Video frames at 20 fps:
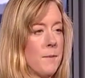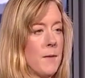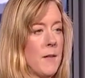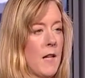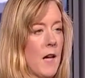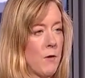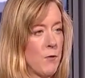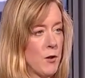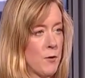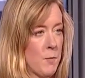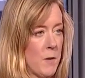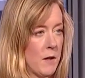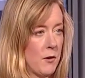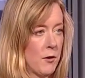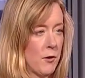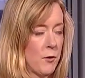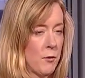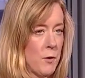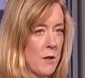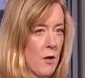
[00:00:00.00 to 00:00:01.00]
The average price
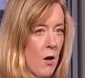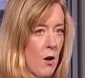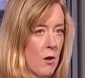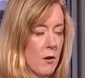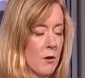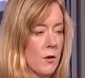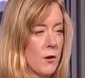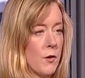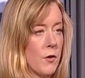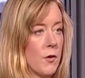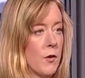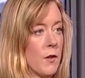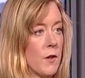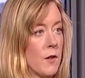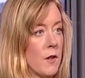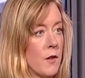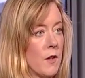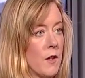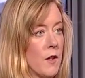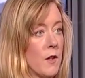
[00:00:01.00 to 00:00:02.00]
is $3.
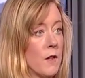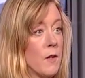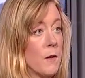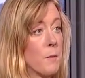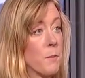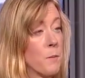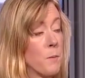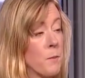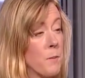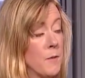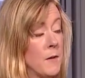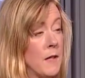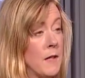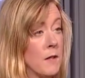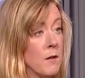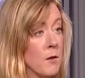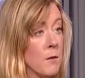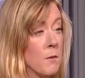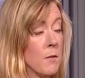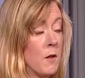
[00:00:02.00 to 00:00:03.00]

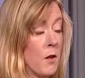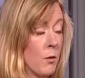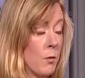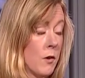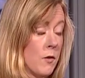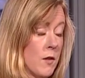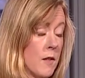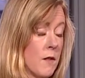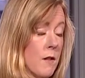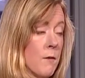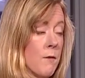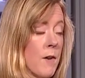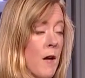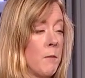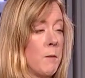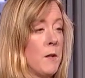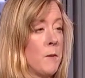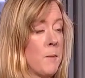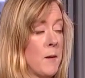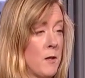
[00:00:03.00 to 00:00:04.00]
The lowest income
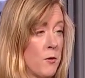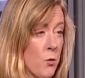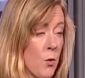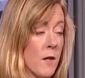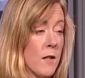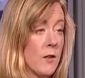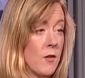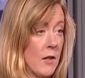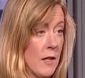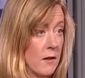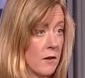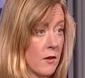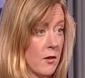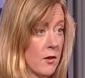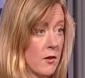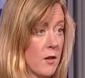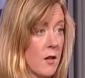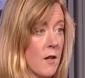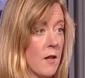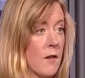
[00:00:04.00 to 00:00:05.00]
families pay 20
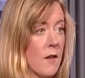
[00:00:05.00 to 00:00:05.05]
cents.